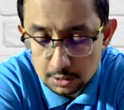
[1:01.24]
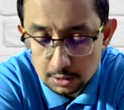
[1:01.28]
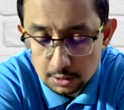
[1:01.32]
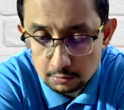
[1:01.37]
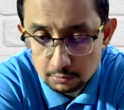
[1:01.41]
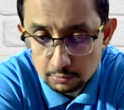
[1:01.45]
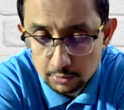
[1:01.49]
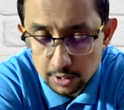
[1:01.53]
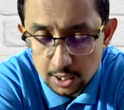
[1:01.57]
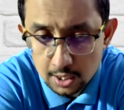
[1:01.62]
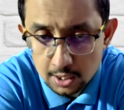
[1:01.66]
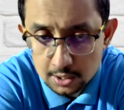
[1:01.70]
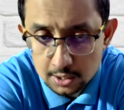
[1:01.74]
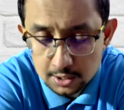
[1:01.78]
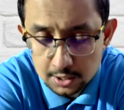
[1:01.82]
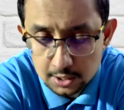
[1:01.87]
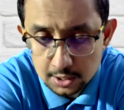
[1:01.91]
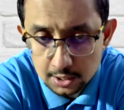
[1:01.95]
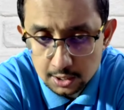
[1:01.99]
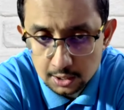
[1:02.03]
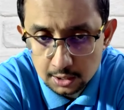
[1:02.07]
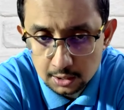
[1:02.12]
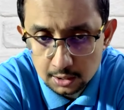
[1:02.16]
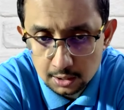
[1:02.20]
a
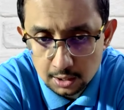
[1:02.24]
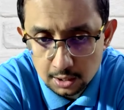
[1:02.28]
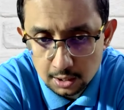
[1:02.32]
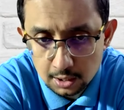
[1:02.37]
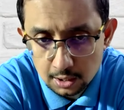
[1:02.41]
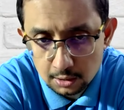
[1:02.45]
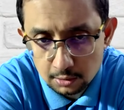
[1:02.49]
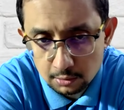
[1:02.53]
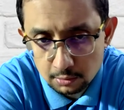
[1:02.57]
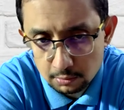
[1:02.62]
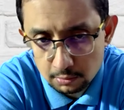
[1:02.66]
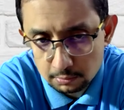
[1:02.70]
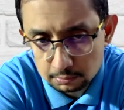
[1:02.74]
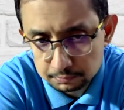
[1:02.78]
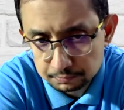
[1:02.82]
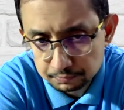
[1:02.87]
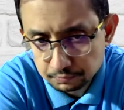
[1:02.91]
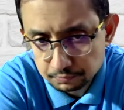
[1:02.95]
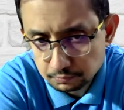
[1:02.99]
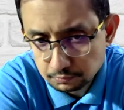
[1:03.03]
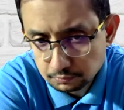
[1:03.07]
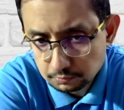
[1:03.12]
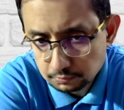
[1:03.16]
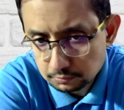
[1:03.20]
single,
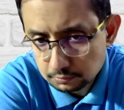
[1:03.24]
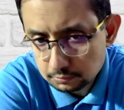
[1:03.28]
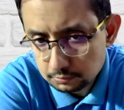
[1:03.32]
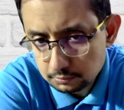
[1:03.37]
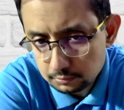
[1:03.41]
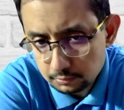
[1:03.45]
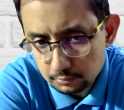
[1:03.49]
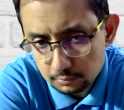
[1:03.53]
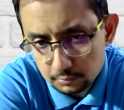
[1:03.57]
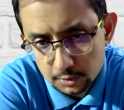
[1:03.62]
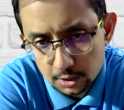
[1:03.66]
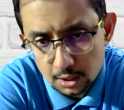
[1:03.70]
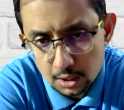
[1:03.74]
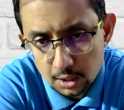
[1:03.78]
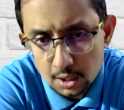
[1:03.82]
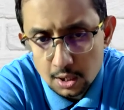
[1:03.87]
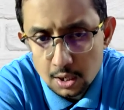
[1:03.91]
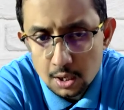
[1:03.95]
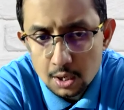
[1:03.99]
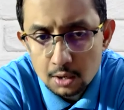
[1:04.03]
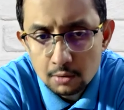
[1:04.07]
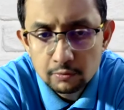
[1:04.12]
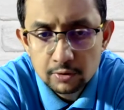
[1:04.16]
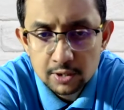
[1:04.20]

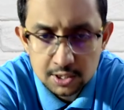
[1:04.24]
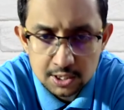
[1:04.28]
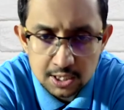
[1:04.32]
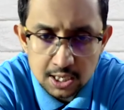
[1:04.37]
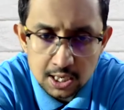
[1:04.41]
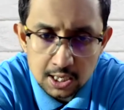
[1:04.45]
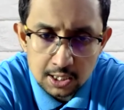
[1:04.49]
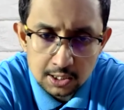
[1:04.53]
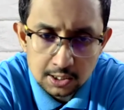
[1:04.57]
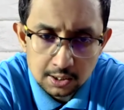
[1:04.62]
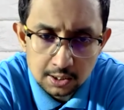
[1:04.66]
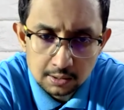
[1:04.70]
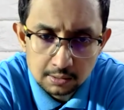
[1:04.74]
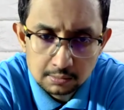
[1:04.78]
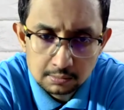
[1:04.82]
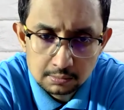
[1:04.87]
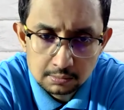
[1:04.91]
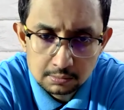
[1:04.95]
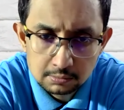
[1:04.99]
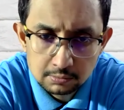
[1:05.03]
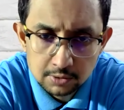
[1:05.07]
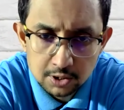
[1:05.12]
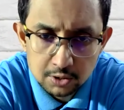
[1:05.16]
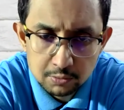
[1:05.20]
facade,
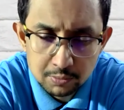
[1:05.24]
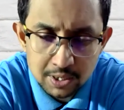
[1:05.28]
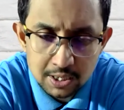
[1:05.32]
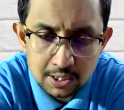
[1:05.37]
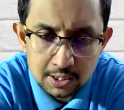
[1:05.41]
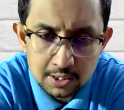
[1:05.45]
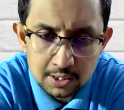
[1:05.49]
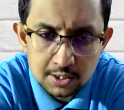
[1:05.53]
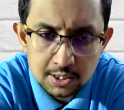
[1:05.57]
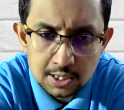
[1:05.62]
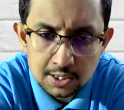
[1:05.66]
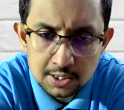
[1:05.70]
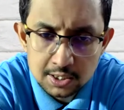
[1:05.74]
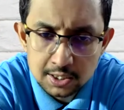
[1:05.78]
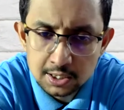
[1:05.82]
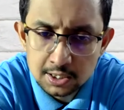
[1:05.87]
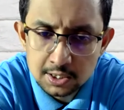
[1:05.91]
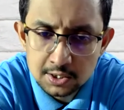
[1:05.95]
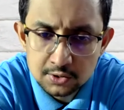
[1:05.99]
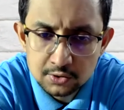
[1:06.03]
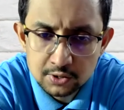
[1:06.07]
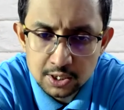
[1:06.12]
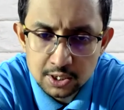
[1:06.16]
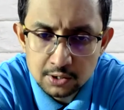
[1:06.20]
which means a
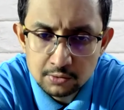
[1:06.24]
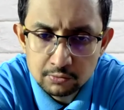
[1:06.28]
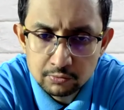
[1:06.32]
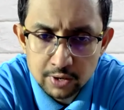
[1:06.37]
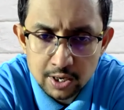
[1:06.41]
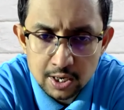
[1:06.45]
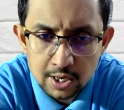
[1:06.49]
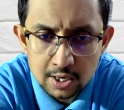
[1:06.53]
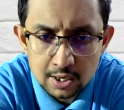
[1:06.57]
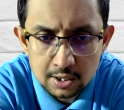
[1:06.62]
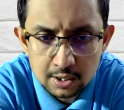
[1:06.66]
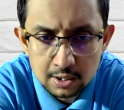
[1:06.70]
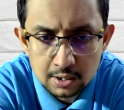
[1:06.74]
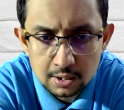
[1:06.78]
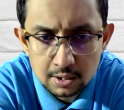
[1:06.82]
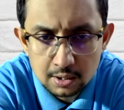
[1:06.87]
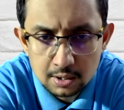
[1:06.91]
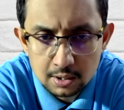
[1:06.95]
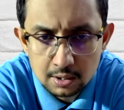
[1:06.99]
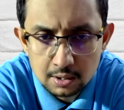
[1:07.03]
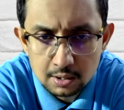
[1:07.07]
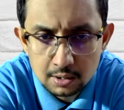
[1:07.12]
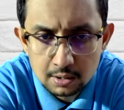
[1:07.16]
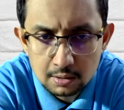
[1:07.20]
single screen where
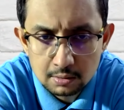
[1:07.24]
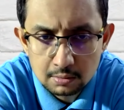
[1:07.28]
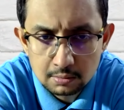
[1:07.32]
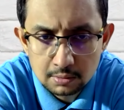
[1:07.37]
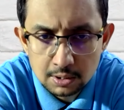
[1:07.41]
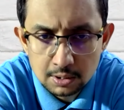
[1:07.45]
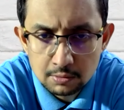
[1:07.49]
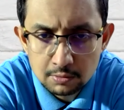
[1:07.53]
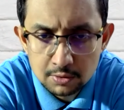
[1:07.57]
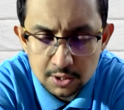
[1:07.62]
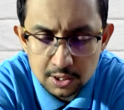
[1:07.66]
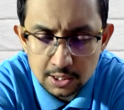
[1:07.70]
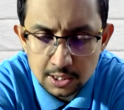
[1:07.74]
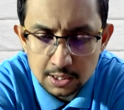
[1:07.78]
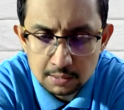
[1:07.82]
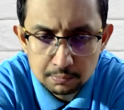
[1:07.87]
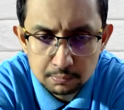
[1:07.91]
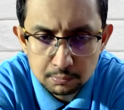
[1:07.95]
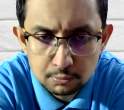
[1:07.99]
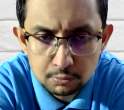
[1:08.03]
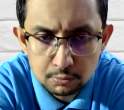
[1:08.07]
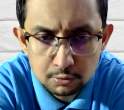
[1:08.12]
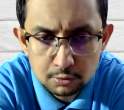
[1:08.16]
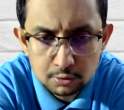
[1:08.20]
the user
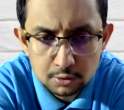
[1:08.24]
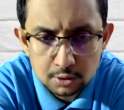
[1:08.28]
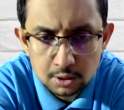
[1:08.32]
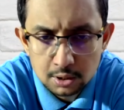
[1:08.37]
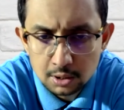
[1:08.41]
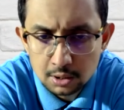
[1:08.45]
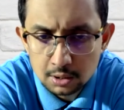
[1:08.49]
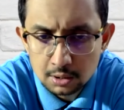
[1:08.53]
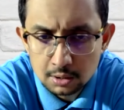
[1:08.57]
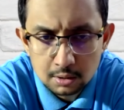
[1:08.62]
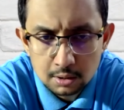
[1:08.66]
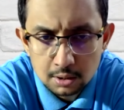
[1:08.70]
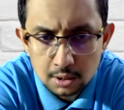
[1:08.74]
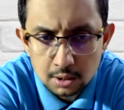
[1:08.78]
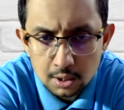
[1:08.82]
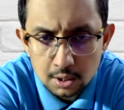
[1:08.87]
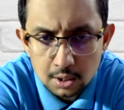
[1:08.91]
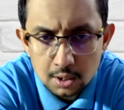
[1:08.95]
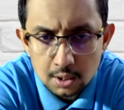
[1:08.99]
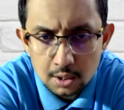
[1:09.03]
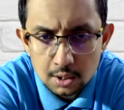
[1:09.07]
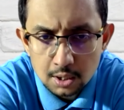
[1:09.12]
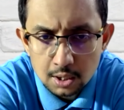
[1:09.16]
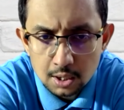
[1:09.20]
can put
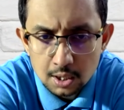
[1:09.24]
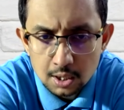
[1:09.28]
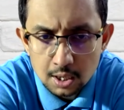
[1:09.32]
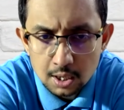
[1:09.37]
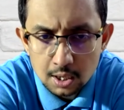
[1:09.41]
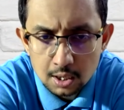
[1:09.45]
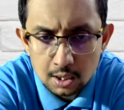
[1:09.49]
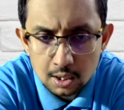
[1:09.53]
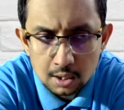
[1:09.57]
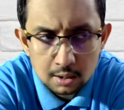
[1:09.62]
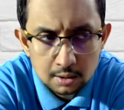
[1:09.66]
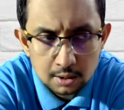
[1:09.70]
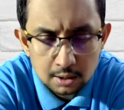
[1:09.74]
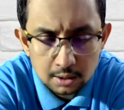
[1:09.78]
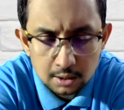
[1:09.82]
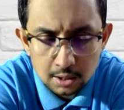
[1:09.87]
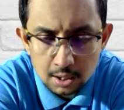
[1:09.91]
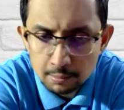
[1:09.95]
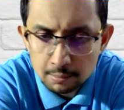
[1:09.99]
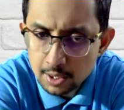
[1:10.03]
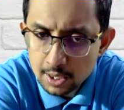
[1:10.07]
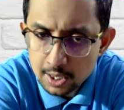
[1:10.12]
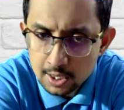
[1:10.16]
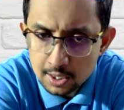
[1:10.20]
the
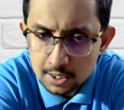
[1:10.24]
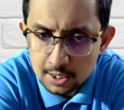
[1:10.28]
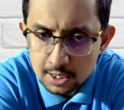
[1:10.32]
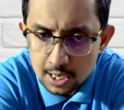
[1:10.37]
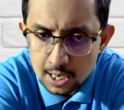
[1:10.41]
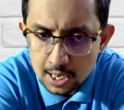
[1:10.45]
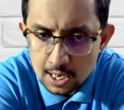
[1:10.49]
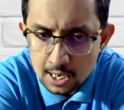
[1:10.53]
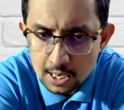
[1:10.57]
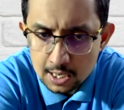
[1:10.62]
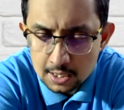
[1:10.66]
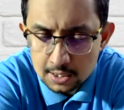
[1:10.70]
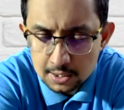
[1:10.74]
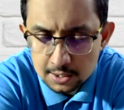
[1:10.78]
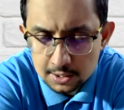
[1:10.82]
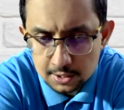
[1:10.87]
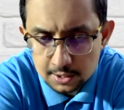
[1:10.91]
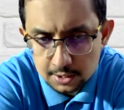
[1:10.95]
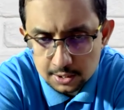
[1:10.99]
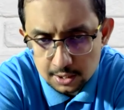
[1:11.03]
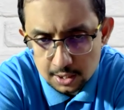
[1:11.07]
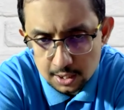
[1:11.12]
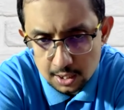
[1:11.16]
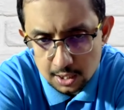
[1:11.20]
command
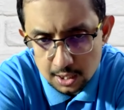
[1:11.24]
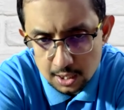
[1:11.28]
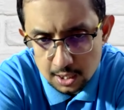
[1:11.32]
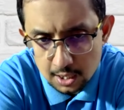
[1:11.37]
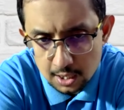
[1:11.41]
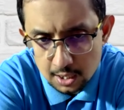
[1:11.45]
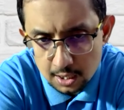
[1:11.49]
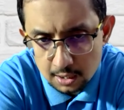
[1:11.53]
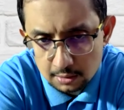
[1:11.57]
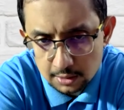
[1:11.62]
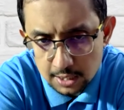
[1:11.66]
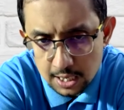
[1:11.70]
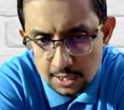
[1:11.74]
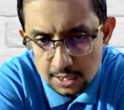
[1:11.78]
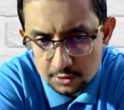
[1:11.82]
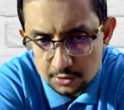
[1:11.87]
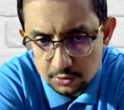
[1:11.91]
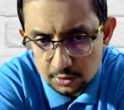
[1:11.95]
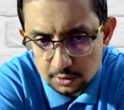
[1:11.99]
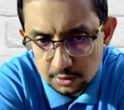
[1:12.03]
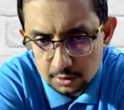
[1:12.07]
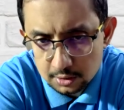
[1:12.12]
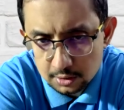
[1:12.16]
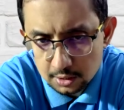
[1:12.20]
as
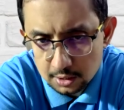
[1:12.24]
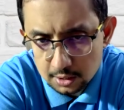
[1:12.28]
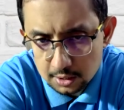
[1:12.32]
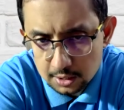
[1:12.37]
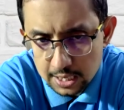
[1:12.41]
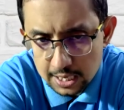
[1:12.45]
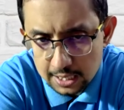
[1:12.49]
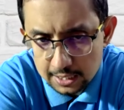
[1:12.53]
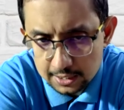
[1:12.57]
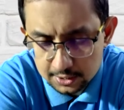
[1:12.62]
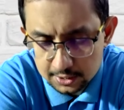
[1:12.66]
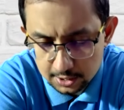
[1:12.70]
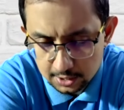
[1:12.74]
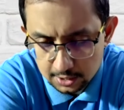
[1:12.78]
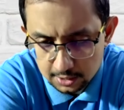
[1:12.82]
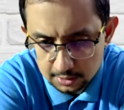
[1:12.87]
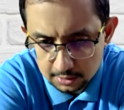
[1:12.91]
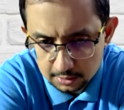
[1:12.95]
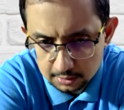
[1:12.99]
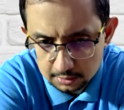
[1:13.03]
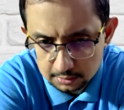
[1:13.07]
natural text.